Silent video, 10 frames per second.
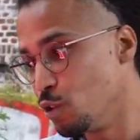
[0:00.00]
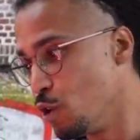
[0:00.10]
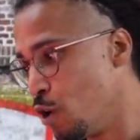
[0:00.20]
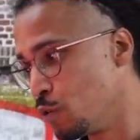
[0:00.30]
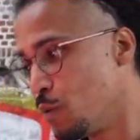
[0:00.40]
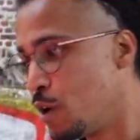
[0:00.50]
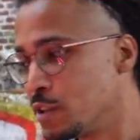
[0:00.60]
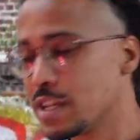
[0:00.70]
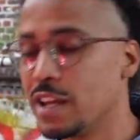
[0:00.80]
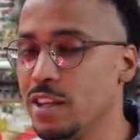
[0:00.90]
don't
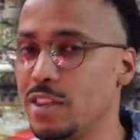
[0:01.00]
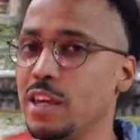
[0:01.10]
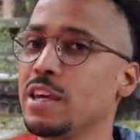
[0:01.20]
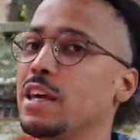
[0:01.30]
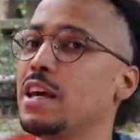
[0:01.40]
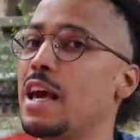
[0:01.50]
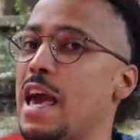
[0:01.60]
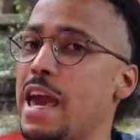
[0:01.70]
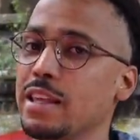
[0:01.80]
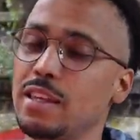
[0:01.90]
want anything
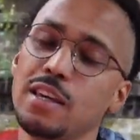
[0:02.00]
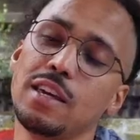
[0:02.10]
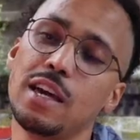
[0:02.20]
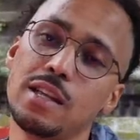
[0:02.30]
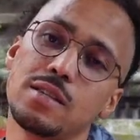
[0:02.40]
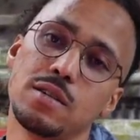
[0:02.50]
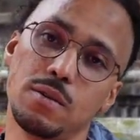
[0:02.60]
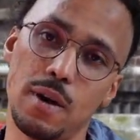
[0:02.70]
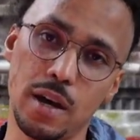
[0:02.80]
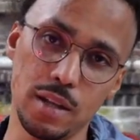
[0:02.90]
acting against it,
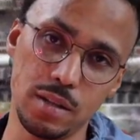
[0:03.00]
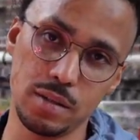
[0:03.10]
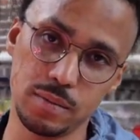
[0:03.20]
right?